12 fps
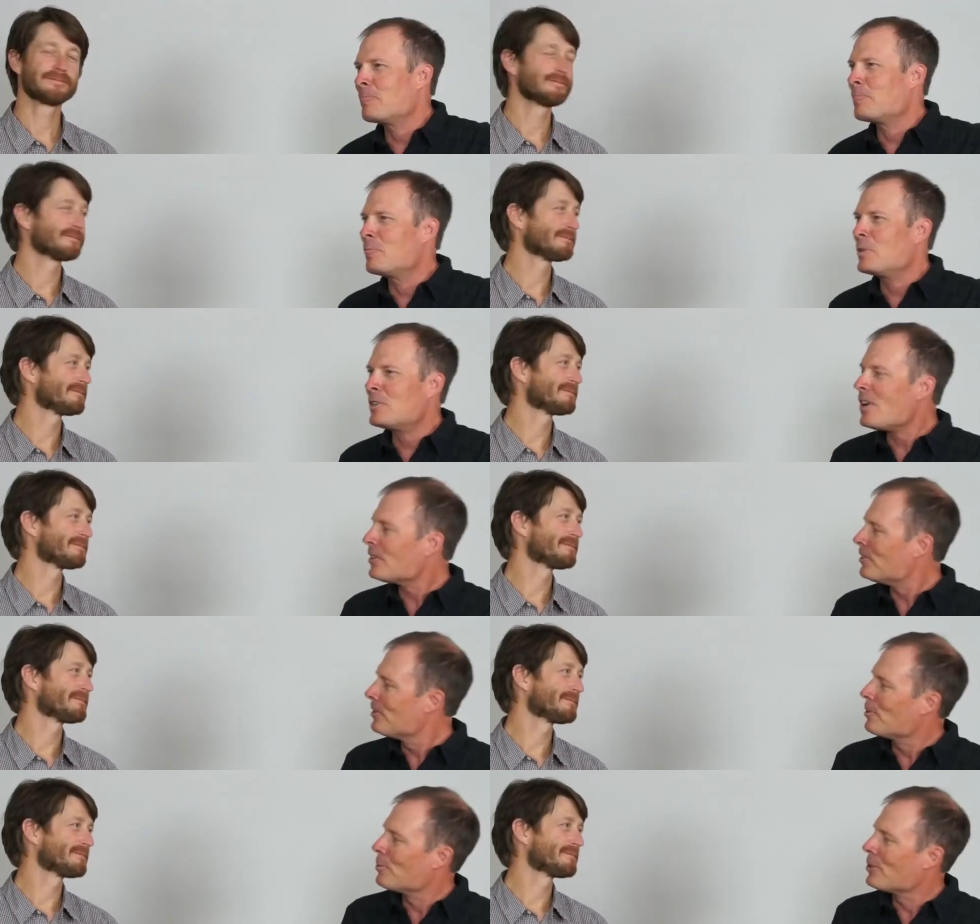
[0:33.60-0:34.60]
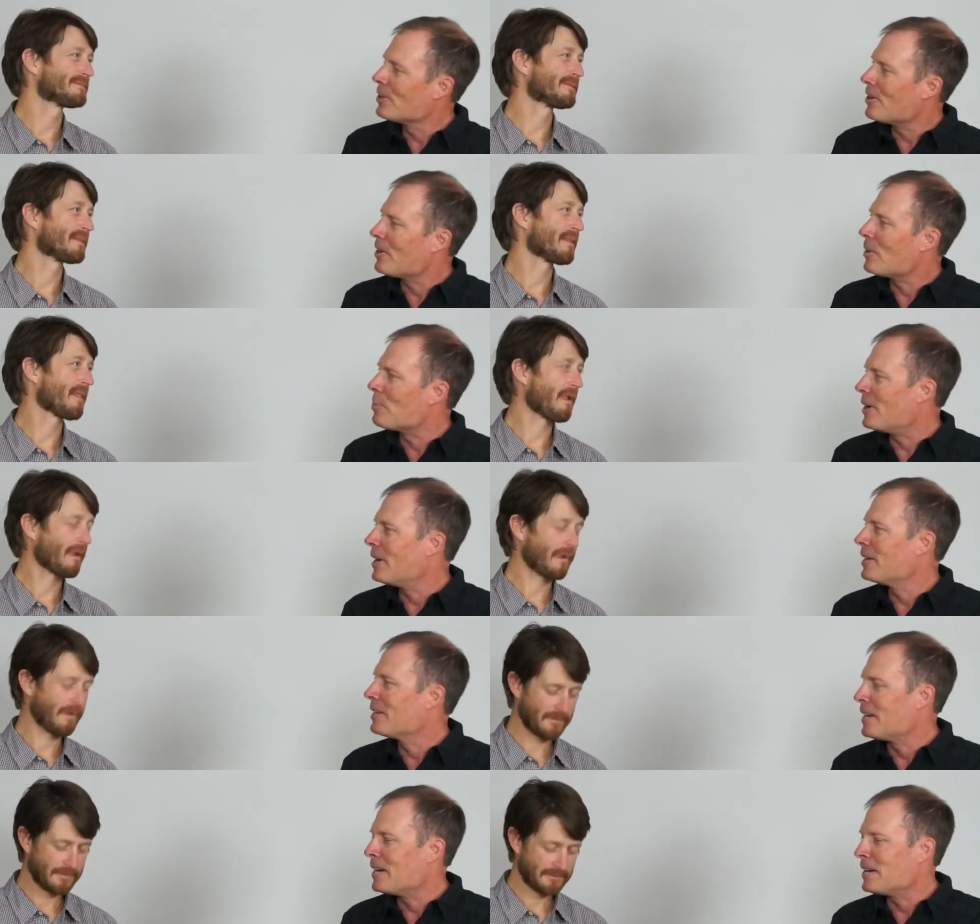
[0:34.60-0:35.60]
Speaker 1: We talked a little bit on our
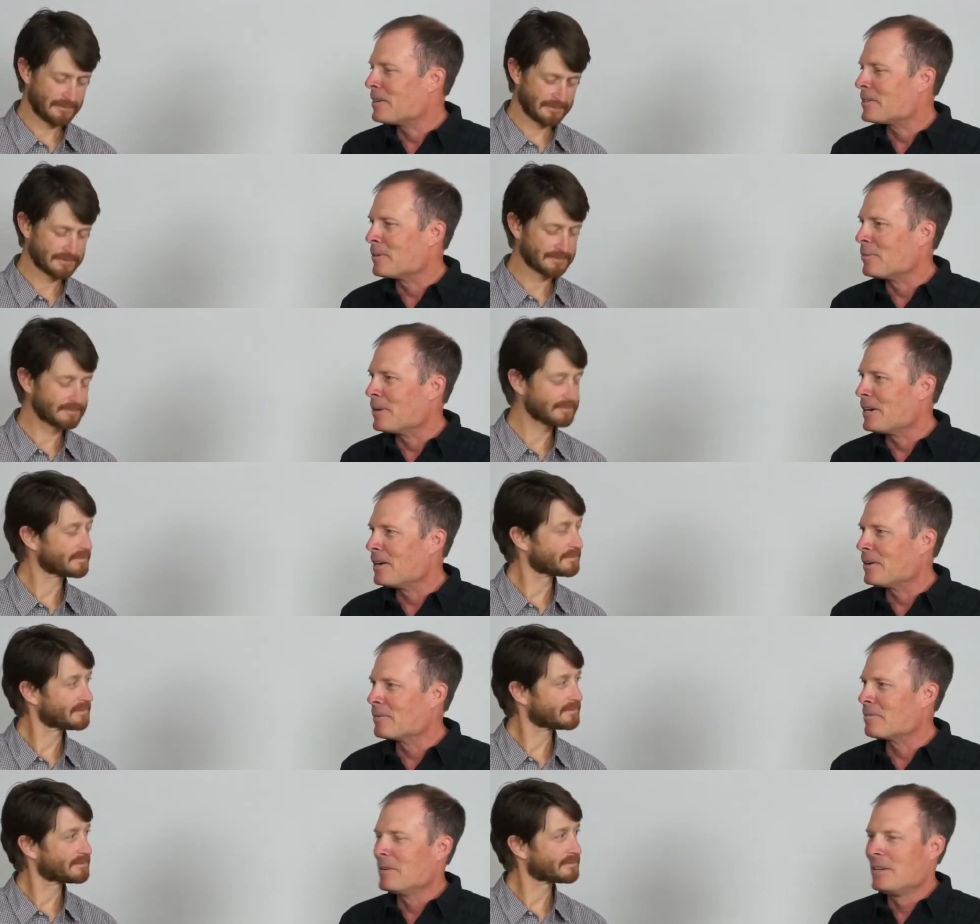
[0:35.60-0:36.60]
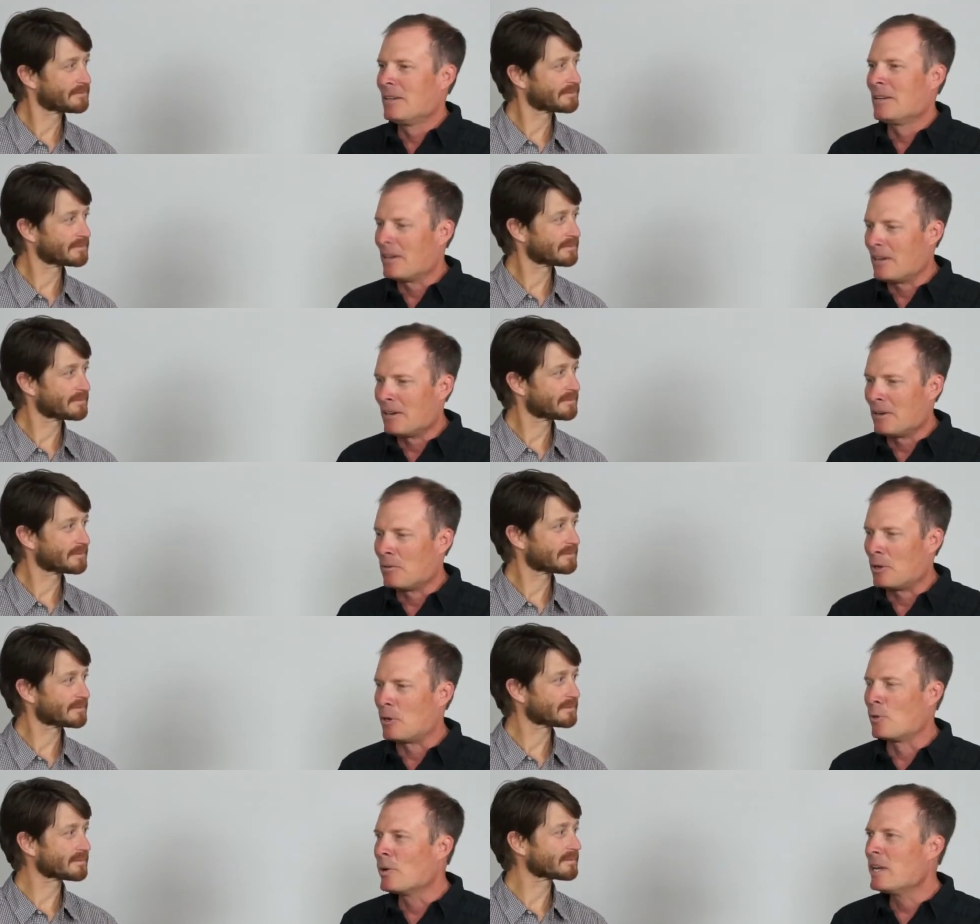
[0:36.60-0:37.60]
podcast about
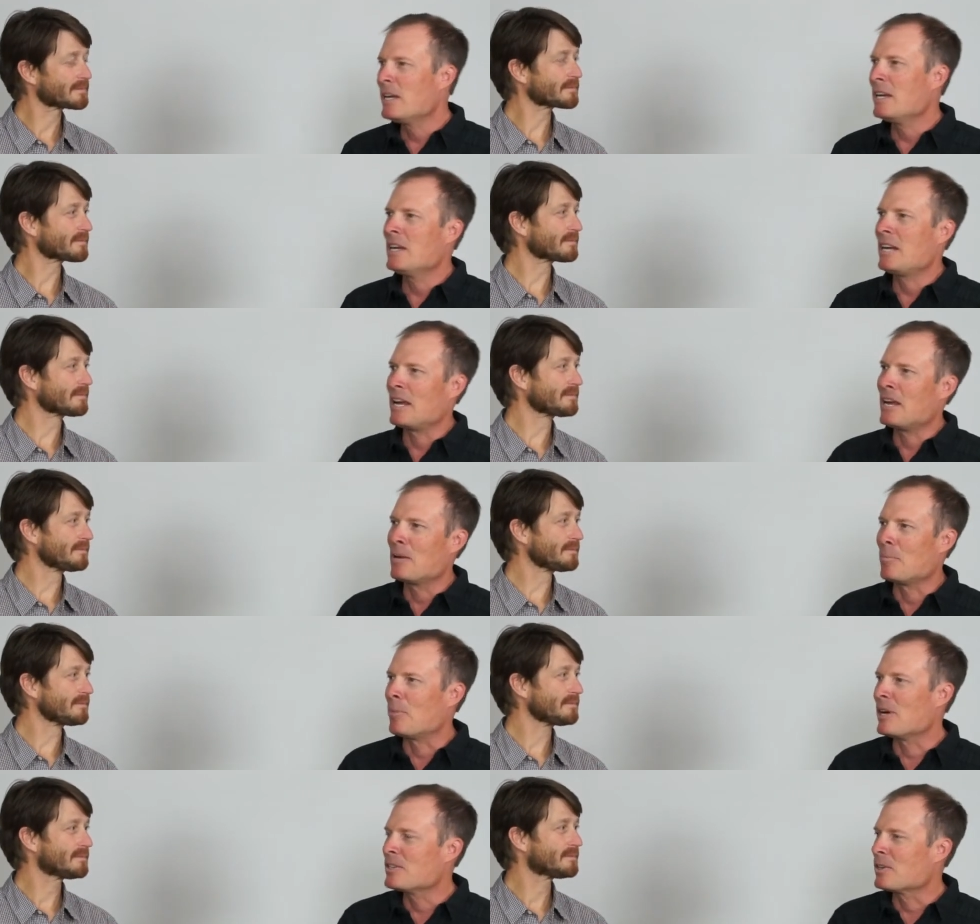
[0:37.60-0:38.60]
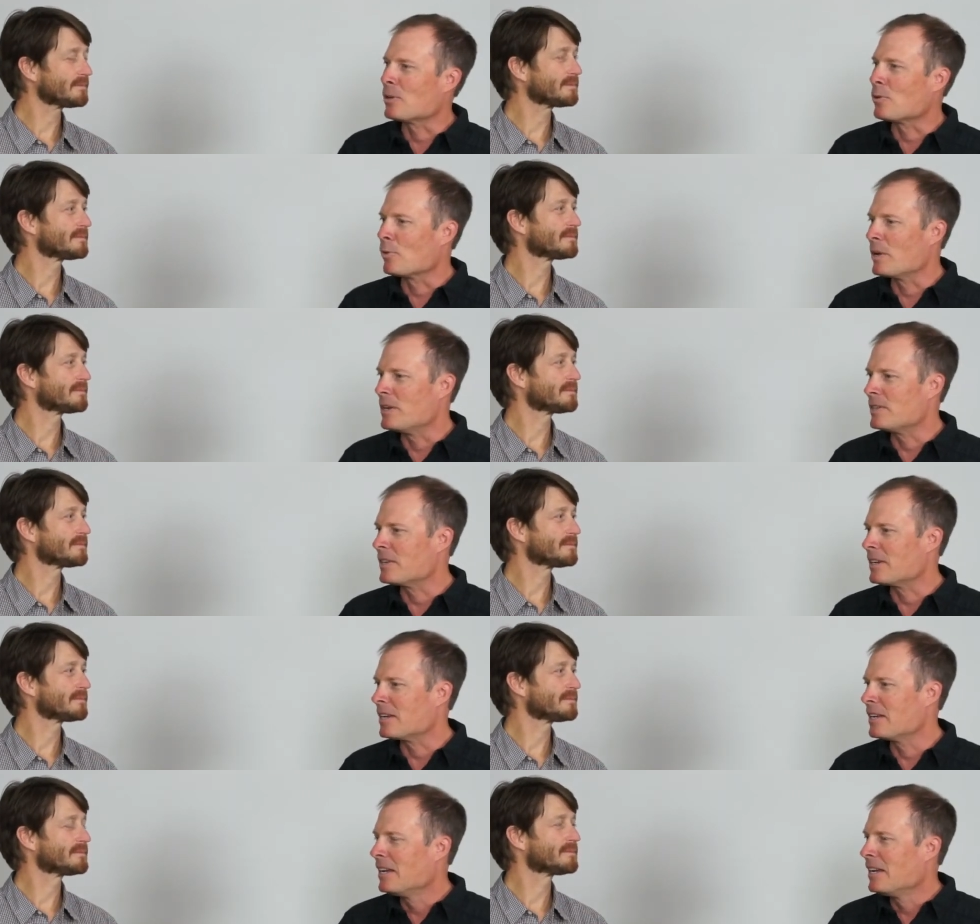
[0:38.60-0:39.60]
green and bicycle
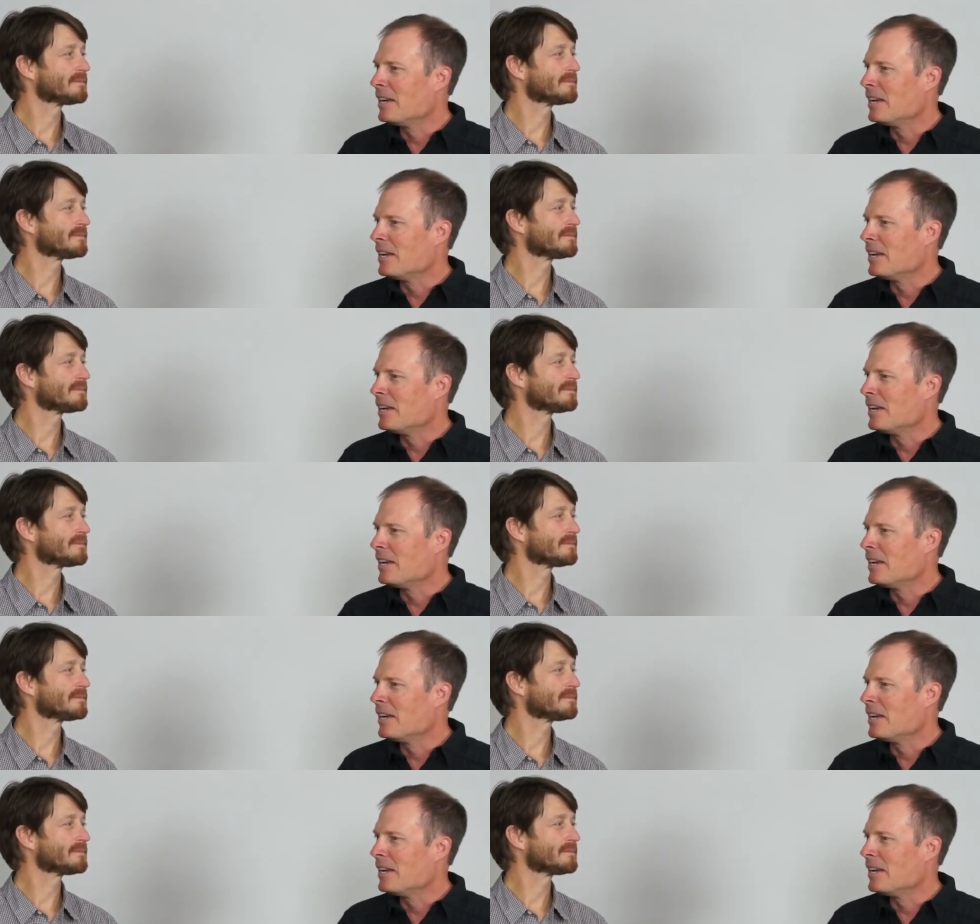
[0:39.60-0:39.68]
racing.